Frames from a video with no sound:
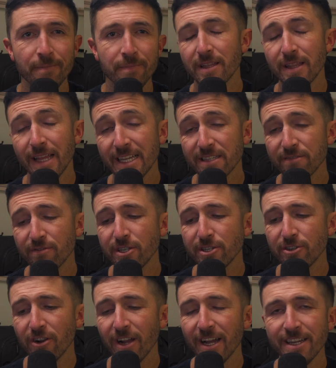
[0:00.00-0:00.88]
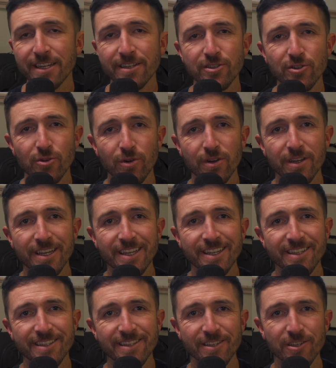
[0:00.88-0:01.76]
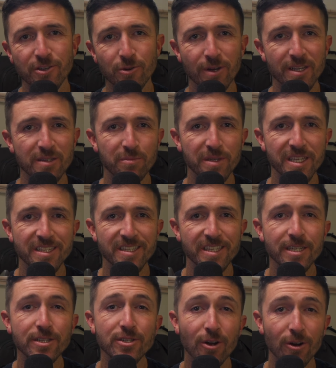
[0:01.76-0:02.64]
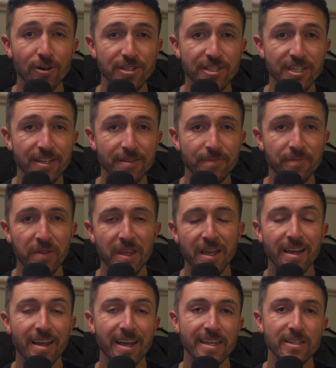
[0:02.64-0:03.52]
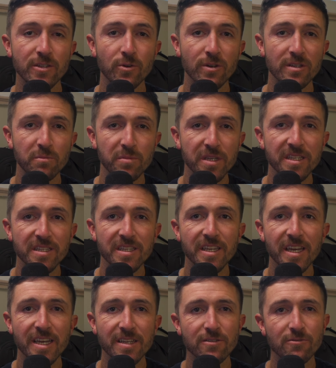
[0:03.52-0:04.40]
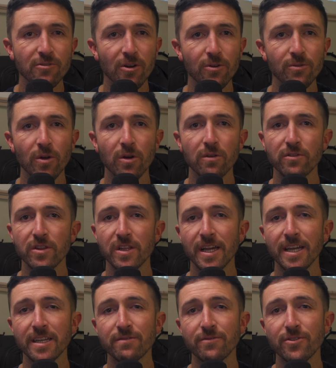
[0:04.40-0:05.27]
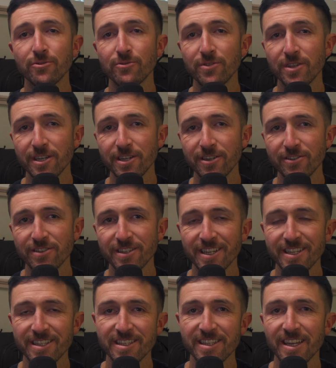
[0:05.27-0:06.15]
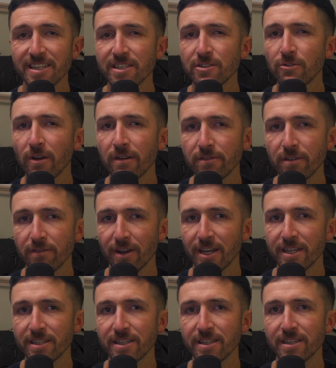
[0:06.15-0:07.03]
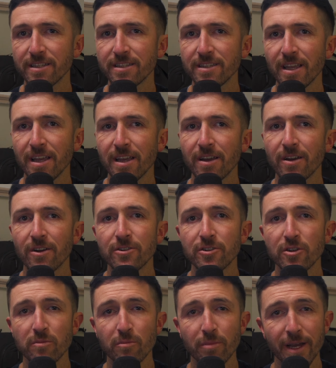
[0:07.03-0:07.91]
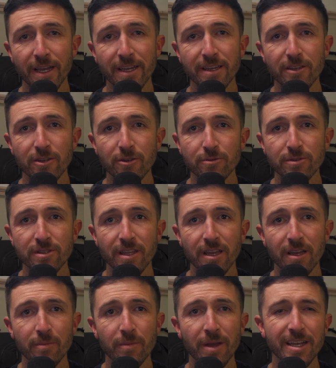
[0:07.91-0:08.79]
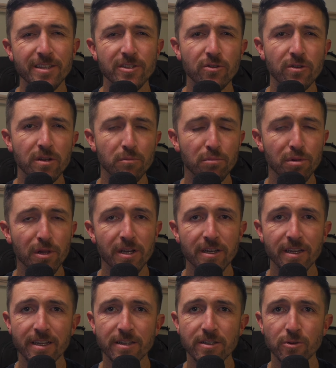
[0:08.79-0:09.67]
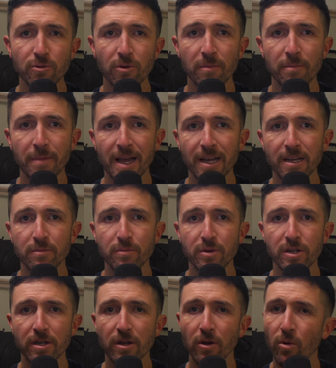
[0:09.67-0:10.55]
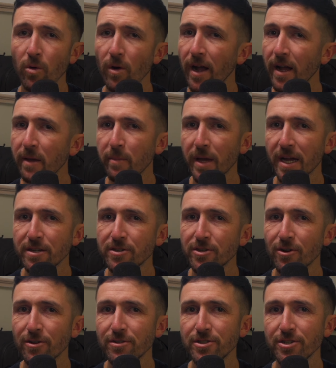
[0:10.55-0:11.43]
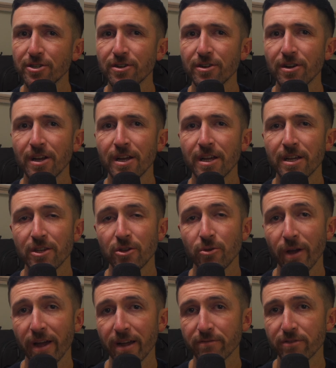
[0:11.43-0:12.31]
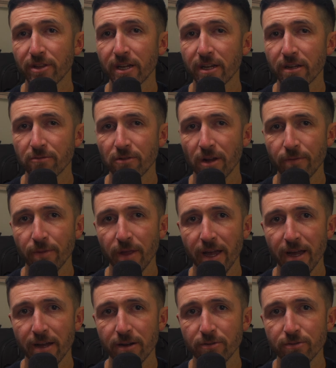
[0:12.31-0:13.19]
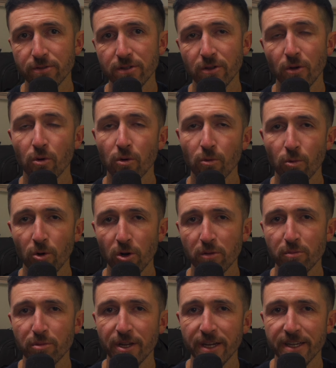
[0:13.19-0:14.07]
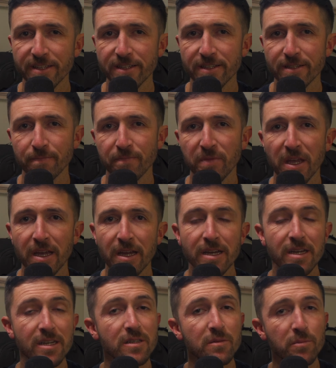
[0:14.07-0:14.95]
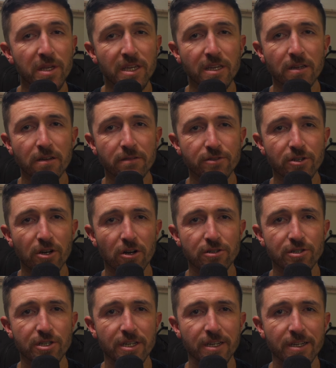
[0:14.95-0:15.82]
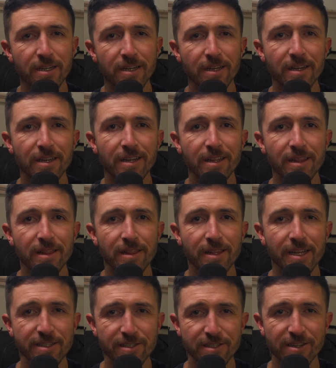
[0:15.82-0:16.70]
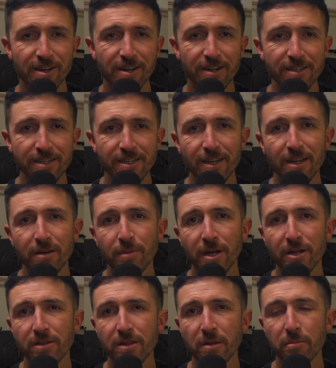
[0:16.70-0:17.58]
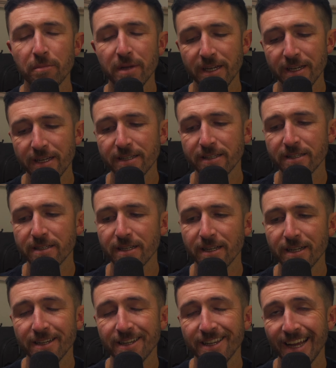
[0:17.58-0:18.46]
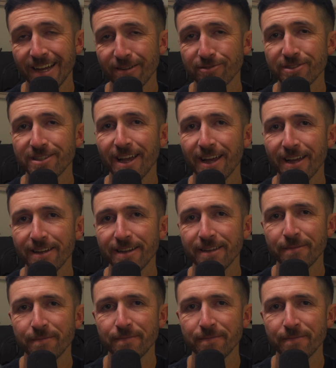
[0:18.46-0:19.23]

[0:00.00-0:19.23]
The last feature I enjoy is the USB-C charging. As USB-C has grown over the last few years, it's nice to have devices on your bike use them, as you can plug into a MacBook or iPad charger you have laying around the house or workplace. Speaking of charging, let's talk about the biggest downside.